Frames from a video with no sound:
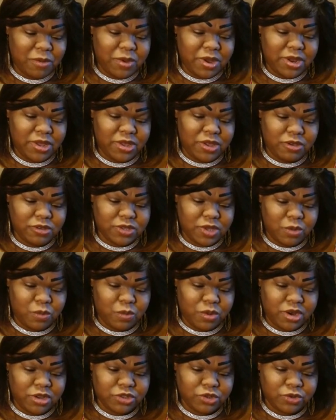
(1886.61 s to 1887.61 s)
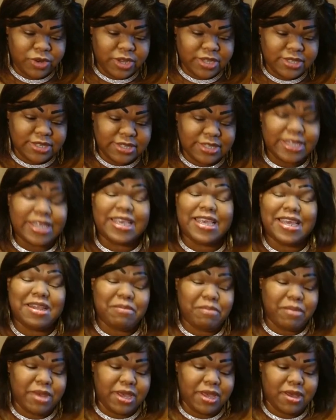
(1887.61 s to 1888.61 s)
When to use it, when the stress is the
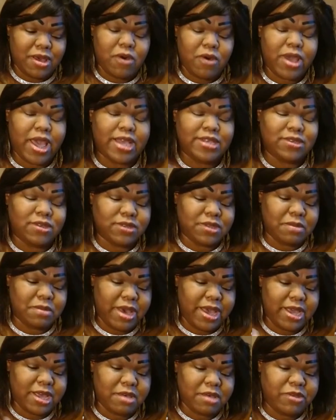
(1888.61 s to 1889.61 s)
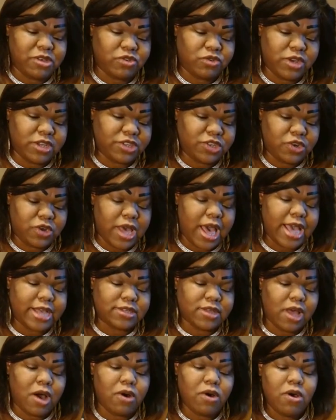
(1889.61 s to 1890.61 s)
enemy, okay? So somebody could be stressing you guys
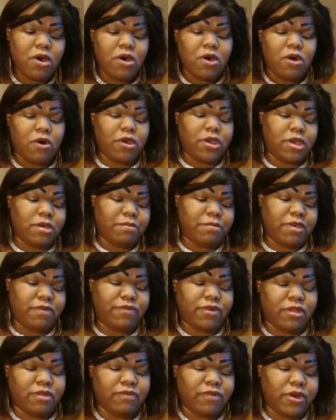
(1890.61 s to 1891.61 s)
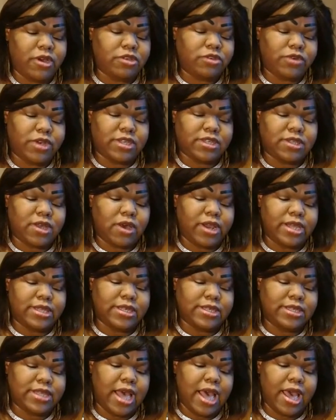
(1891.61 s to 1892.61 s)
out, or you could be feeling very stressed out at
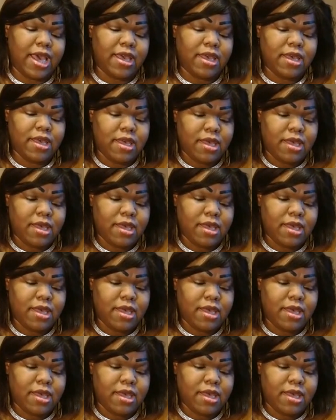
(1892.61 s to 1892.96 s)
this time.